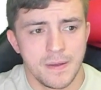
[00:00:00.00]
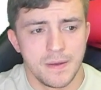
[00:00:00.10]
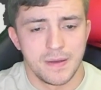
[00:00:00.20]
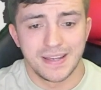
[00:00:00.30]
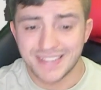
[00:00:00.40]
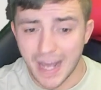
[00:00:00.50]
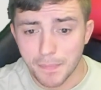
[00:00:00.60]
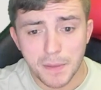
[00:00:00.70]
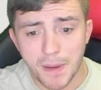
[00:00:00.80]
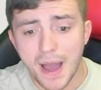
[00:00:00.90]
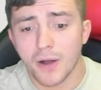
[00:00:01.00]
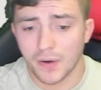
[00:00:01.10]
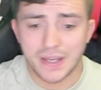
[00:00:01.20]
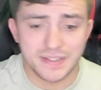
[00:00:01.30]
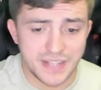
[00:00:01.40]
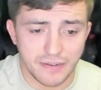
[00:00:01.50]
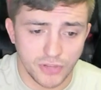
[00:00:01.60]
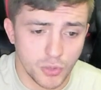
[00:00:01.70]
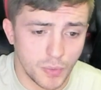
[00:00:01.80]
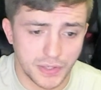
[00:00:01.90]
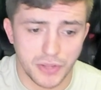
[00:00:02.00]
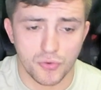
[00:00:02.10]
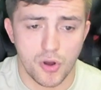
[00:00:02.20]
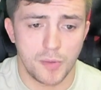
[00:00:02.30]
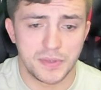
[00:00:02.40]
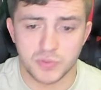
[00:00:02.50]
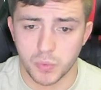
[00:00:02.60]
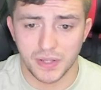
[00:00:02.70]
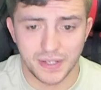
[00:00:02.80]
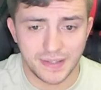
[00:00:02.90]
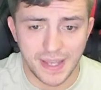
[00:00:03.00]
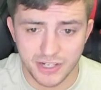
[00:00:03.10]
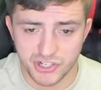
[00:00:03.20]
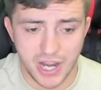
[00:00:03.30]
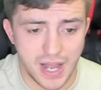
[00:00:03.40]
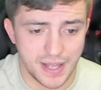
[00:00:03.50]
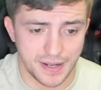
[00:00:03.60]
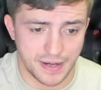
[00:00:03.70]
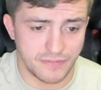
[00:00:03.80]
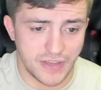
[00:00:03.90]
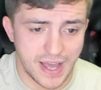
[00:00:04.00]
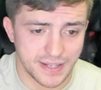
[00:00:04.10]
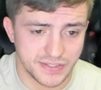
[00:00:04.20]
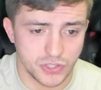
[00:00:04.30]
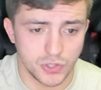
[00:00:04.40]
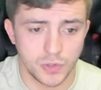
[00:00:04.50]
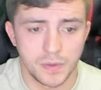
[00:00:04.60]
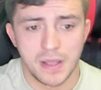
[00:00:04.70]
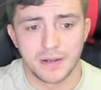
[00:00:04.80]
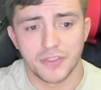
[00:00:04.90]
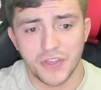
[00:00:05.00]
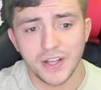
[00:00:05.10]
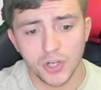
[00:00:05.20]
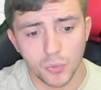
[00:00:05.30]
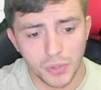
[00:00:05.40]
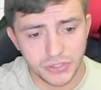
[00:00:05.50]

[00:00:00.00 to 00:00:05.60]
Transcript: He's got big power. He's definitely willing to throw him. He's willing to take a shot if he has to. Nathaniel Wood,